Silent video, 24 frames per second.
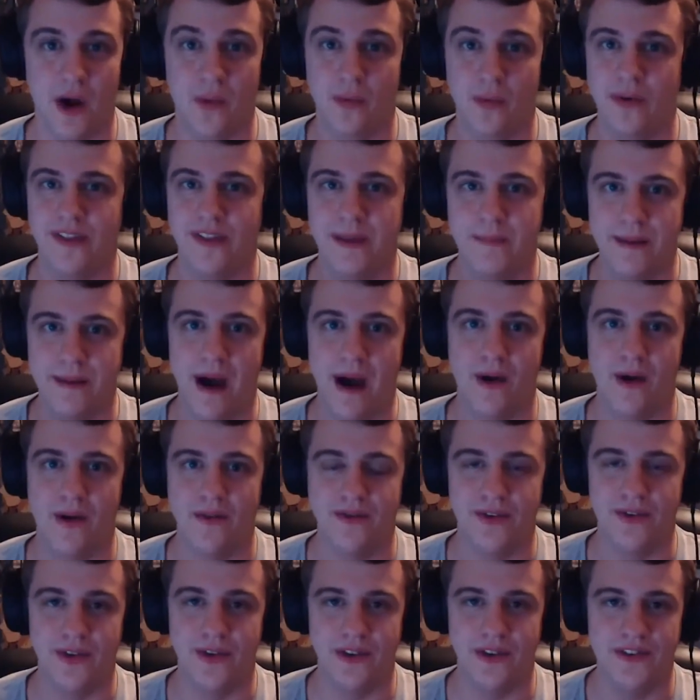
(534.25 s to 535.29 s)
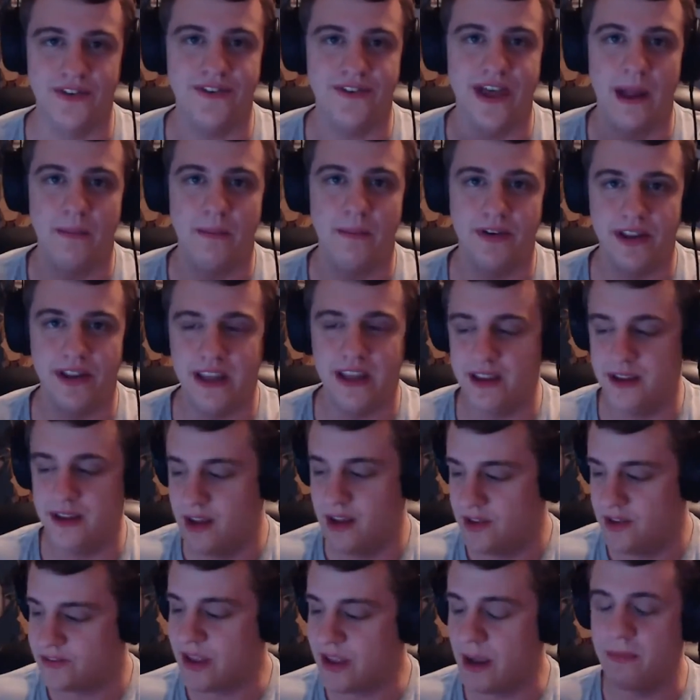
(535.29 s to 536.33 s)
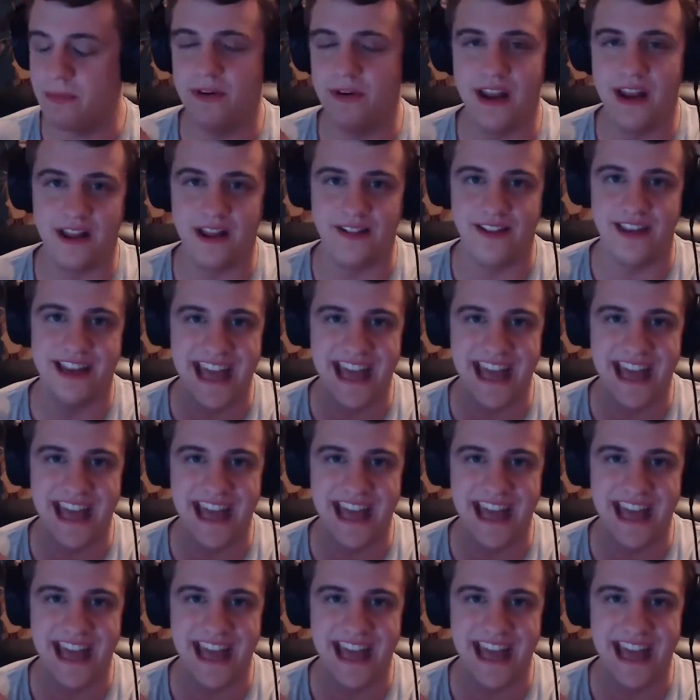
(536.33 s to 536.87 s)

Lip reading: a really powerful cybernetically